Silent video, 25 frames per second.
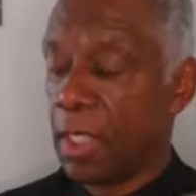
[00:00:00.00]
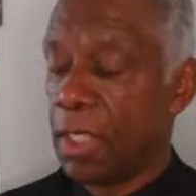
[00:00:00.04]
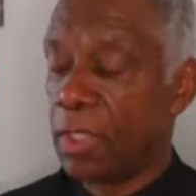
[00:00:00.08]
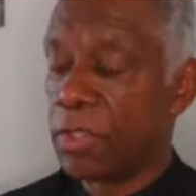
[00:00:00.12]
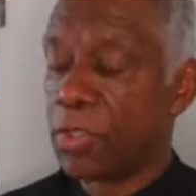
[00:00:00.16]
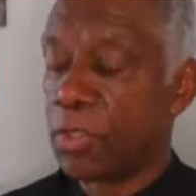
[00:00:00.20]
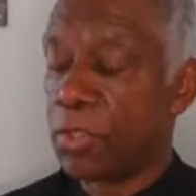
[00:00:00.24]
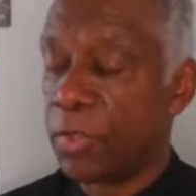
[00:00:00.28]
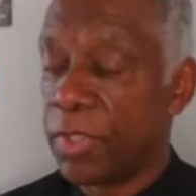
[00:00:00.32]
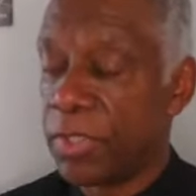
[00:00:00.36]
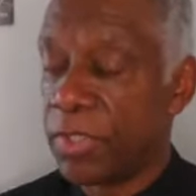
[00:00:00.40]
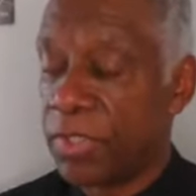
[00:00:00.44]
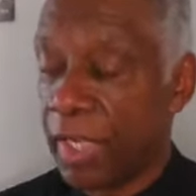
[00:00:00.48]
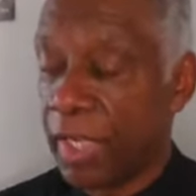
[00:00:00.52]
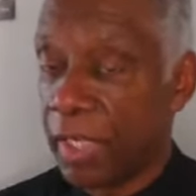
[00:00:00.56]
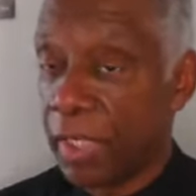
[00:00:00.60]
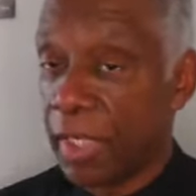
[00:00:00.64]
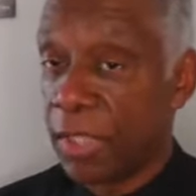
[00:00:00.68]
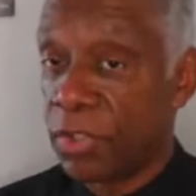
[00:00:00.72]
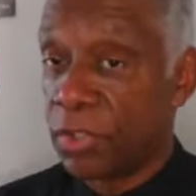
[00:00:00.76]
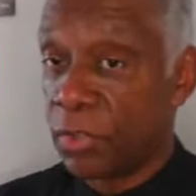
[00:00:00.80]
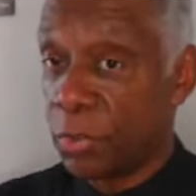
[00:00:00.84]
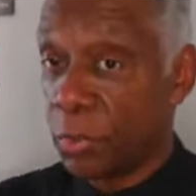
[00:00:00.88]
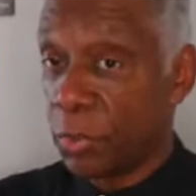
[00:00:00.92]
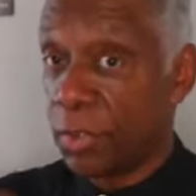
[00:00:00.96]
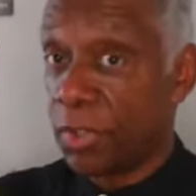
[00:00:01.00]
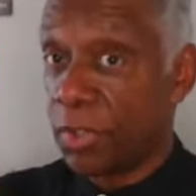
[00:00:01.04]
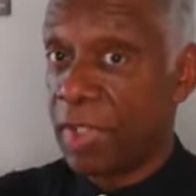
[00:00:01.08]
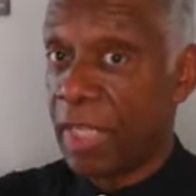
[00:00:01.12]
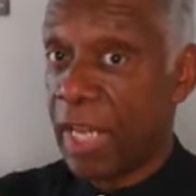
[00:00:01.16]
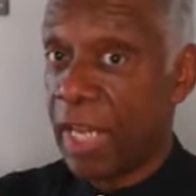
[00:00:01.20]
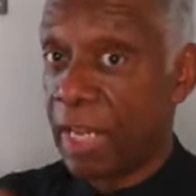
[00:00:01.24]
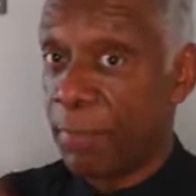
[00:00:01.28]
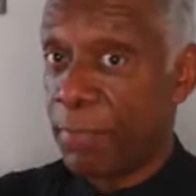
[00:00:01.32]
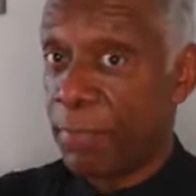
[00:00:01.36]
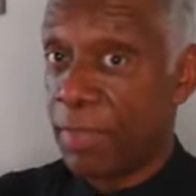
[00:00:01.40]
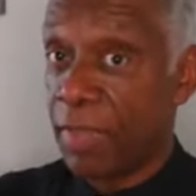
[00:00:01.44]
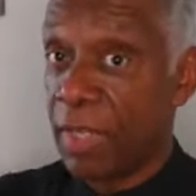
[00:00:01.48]
So he's saying, let's do the
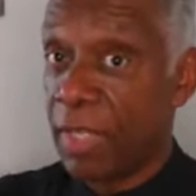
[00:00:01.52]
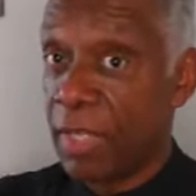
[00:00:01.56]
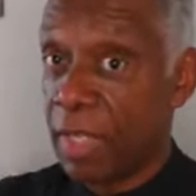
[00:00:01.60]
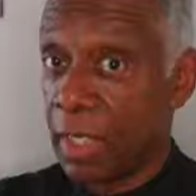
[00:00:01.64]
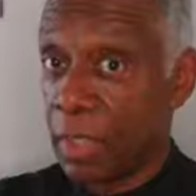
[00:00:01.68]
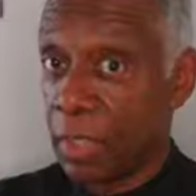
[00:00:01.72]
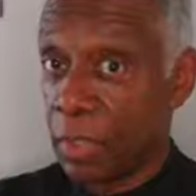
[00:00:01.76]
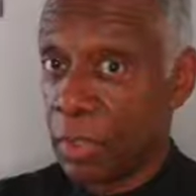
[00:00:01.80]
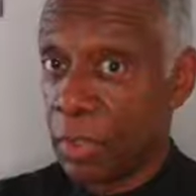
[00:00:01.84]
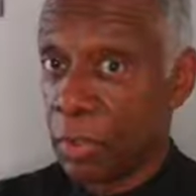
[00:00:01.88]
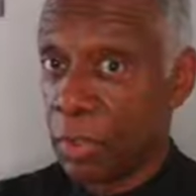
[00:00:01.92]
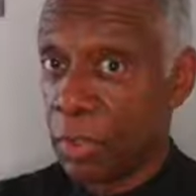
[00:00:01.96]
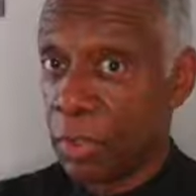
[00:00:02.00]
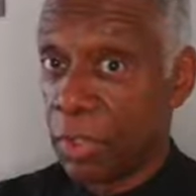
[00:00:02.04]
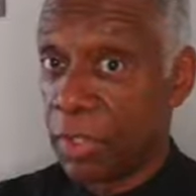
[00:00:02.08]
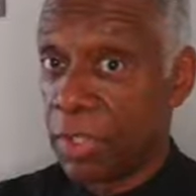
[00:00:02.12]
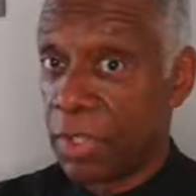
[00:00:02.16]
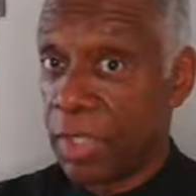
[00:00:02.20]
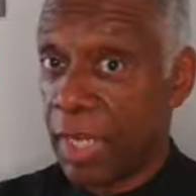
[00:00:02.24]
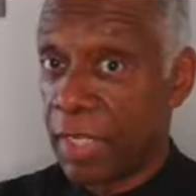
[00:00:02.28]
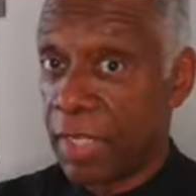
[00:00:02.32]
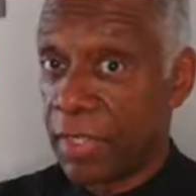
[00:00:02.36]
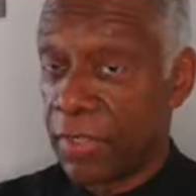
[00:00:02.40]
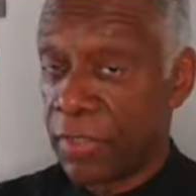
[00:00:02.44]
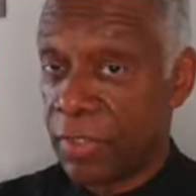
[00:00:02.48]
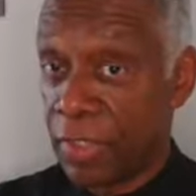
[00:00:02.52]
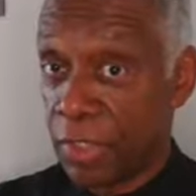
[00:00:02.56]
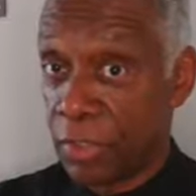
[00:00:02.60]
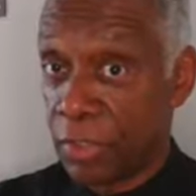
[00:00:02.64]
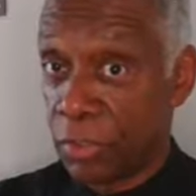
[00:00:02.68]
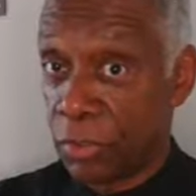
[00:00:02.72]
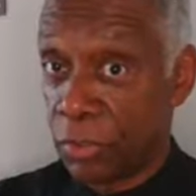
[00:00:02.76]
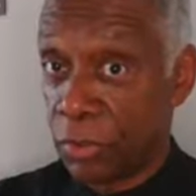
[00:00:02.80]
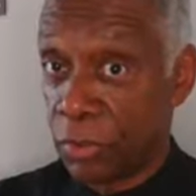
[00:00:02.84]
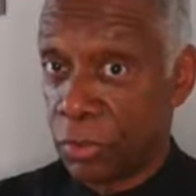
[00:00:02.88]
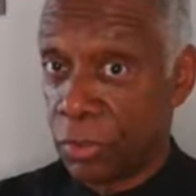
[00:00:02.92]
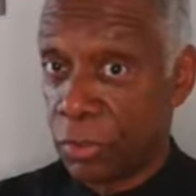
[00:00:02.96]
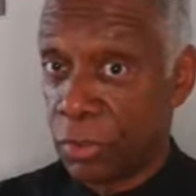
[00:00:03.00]
same thing. You're going to take
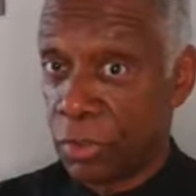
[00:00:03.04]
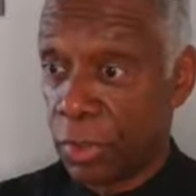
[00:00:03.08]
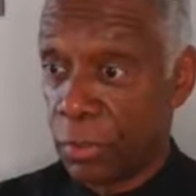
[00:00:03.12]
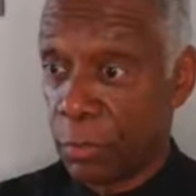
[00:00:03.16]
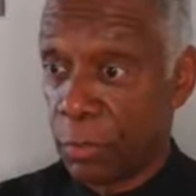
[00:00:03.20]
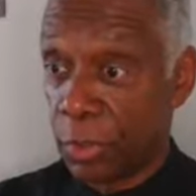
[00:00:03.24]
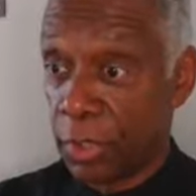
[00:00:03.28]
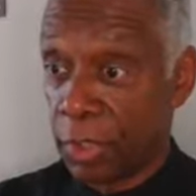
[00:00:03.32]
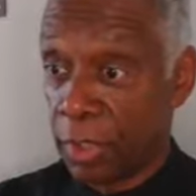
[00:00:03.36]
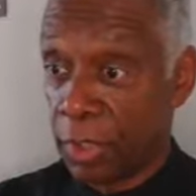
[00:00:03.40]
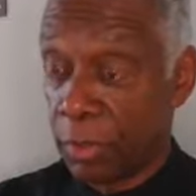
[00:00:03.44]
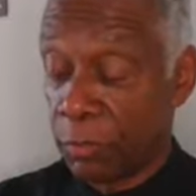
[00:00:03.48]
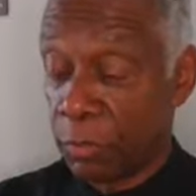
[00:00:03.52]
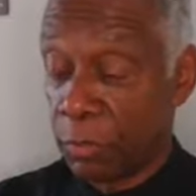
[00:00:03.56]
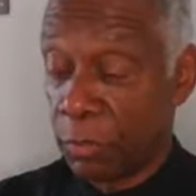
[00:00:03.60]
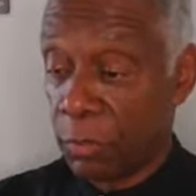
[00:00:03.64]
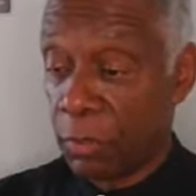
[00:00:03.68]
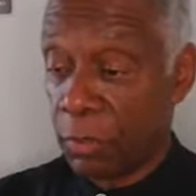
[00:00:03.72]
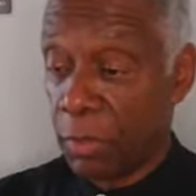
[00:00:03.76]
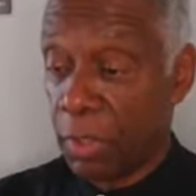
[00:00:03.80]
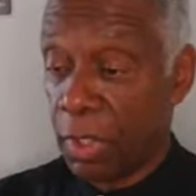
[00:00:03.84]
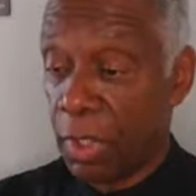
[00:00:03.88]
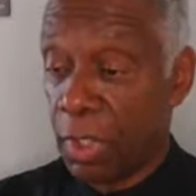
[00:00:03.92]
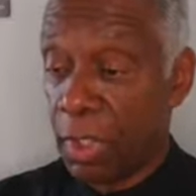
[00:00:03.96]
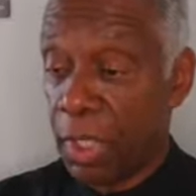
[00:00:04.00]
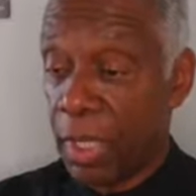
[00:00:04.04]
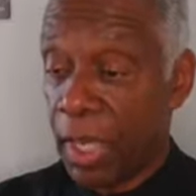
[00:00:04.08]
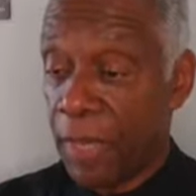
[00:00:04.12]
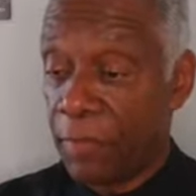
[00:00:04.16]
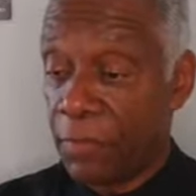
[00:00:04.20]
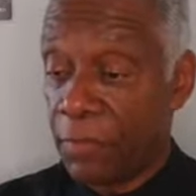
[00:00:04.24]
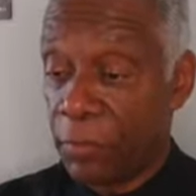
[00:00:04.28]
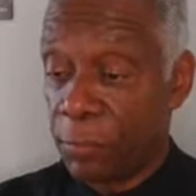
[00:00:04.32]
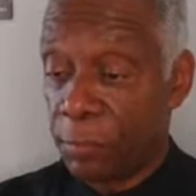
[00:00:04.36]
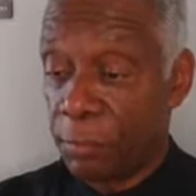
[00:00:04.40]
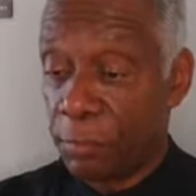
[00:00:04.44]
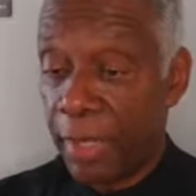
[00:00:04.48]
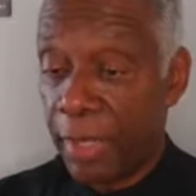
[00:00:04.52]
censers. We're going to
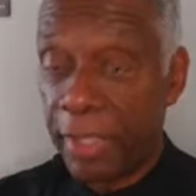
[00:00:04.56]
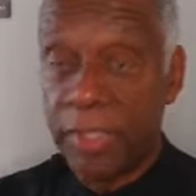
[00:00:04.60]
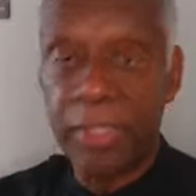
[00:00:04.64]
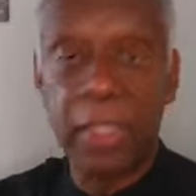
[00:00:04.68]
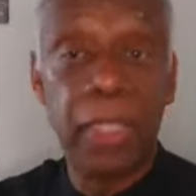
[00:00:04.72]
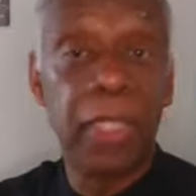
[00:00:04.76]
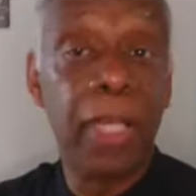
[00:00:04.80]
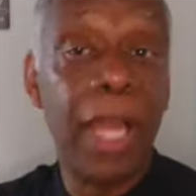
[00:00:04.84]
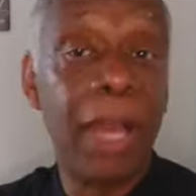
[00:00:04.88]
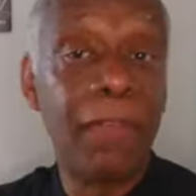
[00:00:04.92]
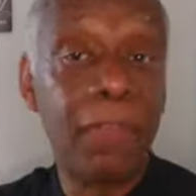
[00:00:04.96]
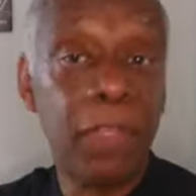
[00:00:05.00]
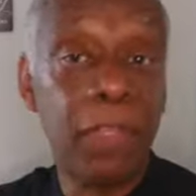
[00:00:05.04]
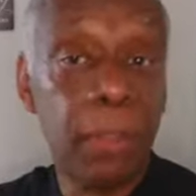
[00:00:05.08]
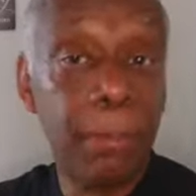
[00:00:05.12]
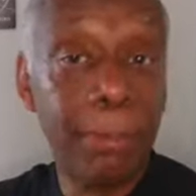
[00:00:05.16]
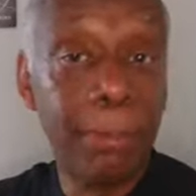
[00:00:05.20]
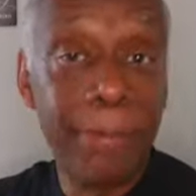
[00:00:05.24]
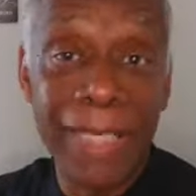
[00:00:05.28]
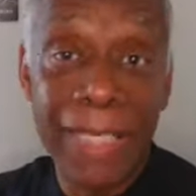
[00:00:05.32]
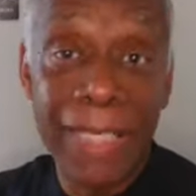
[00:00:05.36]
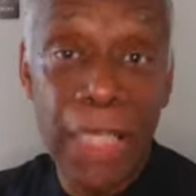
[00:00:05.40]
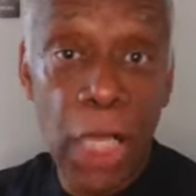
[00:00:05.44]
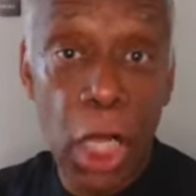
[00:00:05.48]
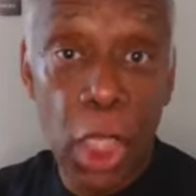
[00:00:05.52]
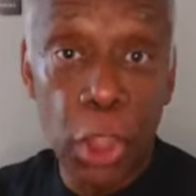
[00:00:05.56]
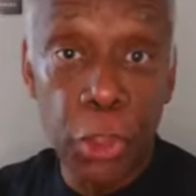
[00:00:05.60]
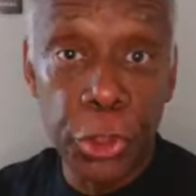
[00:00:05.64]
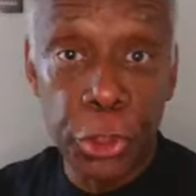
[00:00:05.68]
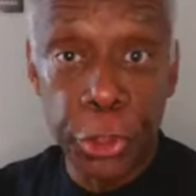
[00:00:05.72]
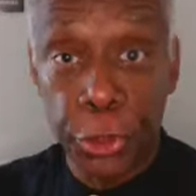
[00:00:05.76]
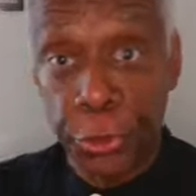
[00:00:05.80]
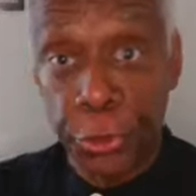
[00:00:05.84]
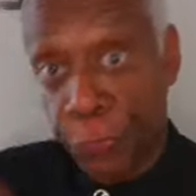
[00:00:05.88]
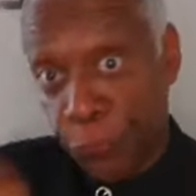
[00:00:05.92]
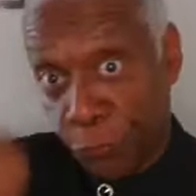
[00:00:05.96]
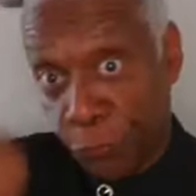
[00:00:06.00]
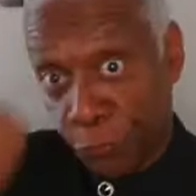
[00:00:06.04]
basically have a little mini
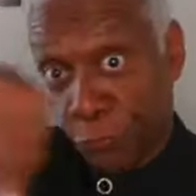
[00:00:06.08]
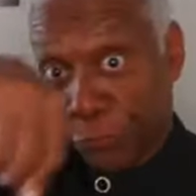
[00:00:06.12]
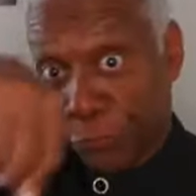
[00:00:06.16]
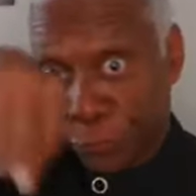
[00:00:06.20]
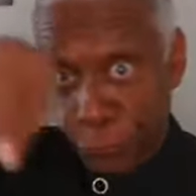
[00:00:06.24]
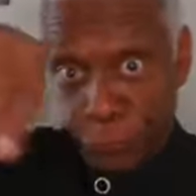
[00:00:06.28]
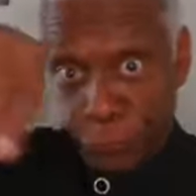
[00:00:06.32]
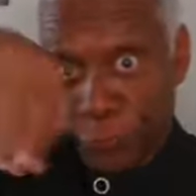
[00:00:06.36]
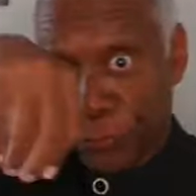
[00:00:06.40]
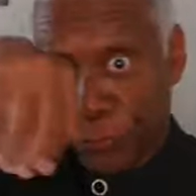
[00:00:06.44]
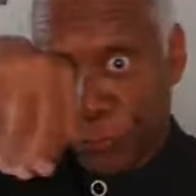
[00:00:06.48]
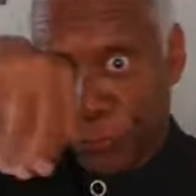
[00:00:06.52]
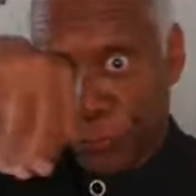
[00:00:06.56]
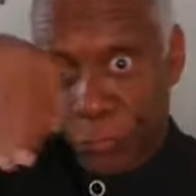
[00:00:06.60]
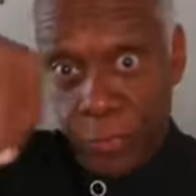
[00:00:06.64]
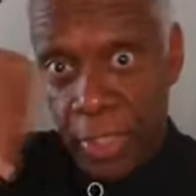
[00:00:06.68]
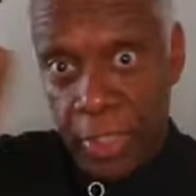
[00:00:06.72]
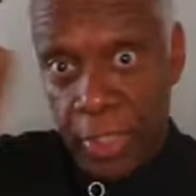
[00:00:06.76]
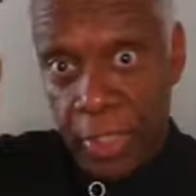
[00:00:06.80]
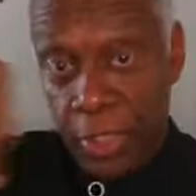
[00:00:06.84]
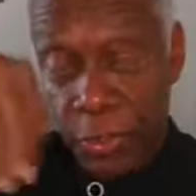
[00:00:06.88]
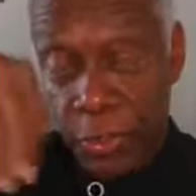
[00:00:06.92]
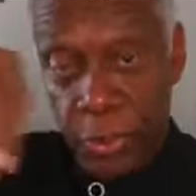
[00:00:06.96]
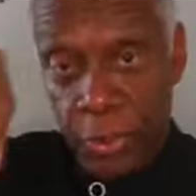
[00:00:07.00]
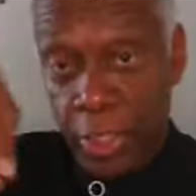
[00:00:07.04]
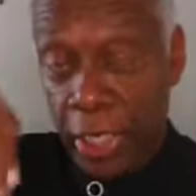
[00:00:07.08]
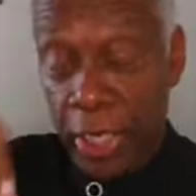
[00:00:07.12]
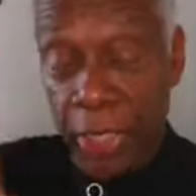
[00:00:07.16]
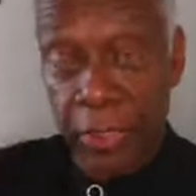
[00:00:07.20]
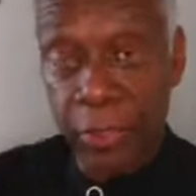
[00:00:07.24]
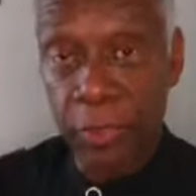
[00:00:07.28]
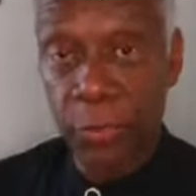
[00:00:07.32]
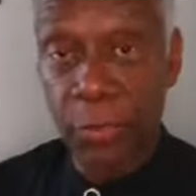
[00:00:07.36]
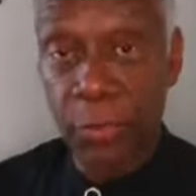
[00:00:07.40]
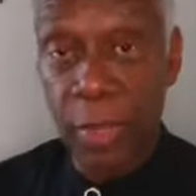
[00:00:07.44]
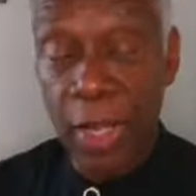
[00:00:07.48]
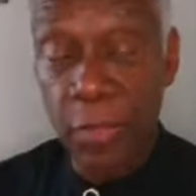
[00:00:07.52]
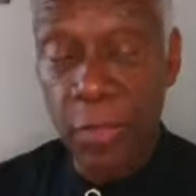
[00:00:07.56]
altar that you're
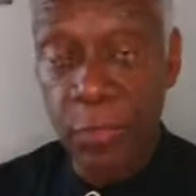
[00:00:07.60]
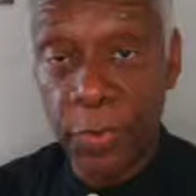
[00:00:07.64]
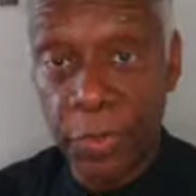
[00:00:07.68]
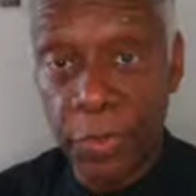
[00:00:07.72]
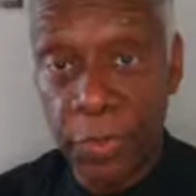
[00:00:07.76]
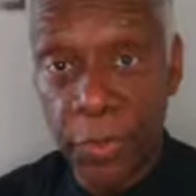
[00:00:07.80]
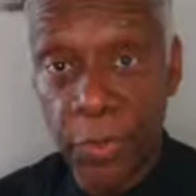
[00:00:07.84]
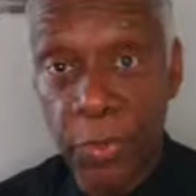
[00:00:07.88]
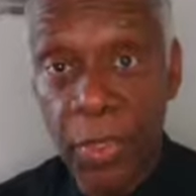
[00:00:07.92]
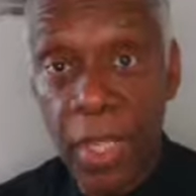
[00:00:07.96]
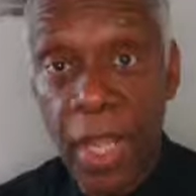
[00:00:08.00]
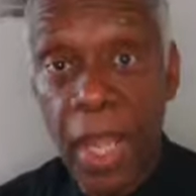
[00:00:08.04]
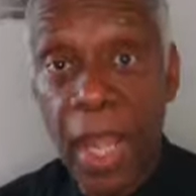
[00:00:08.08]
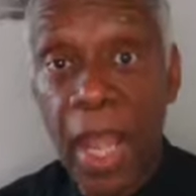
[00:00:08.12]
carrying around with you.